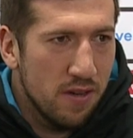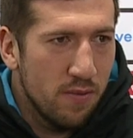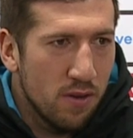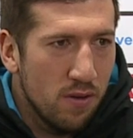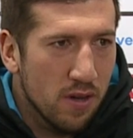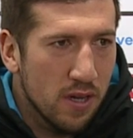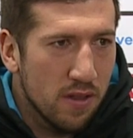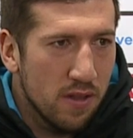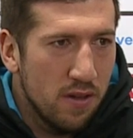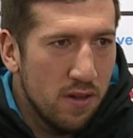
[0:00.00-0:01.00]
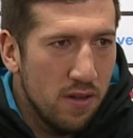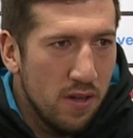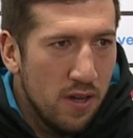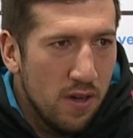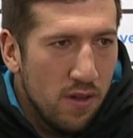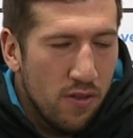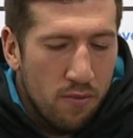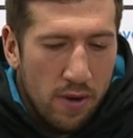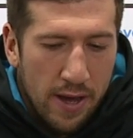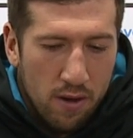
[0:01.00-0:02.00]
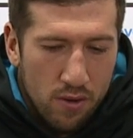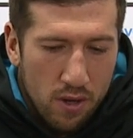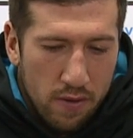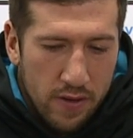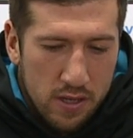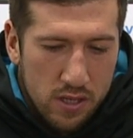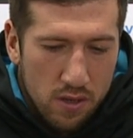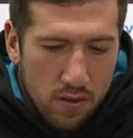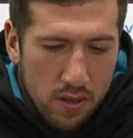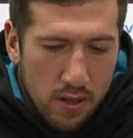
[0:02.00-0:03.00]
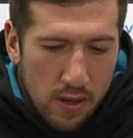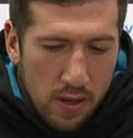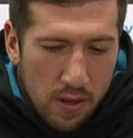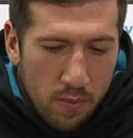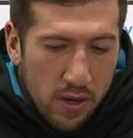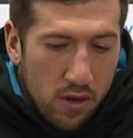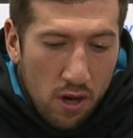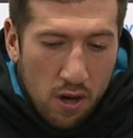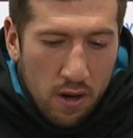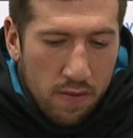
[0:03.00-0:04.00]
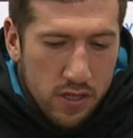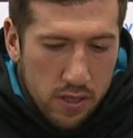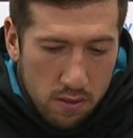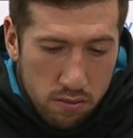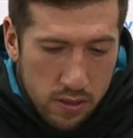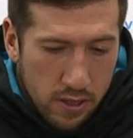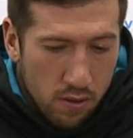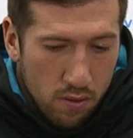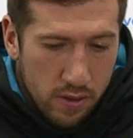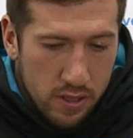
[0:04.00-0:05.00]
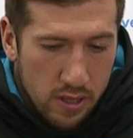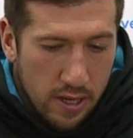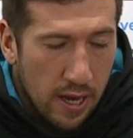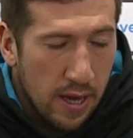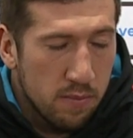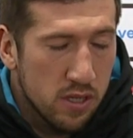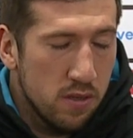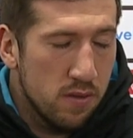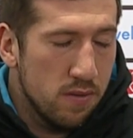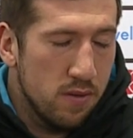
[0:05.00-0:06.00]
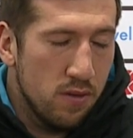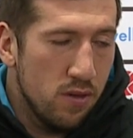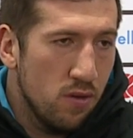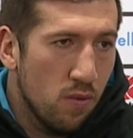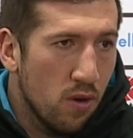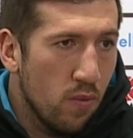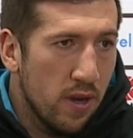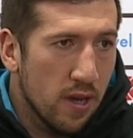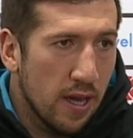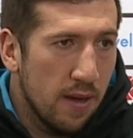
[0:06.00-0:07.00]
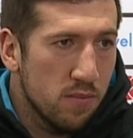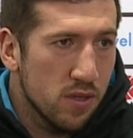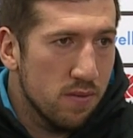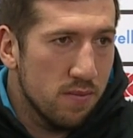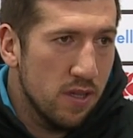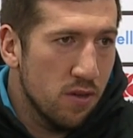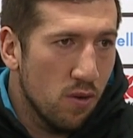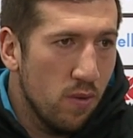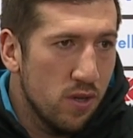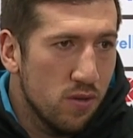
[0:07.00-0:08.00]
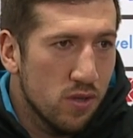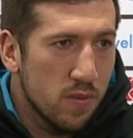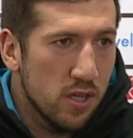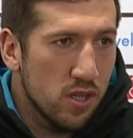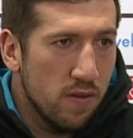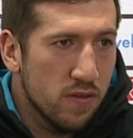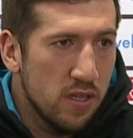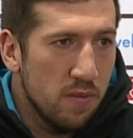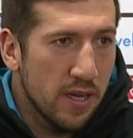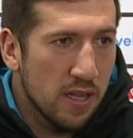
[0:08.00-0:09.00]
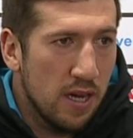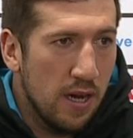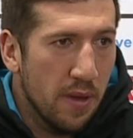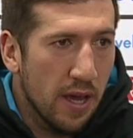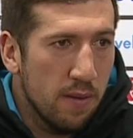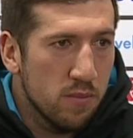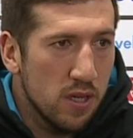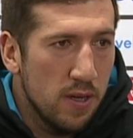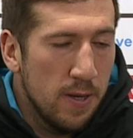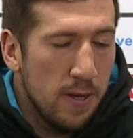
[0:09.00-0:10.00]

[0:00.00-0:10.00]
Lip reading: when you look at the record of it. So, but no, obviously, you go into the games and you want to win the games that you go into, especially obviously the big derby games.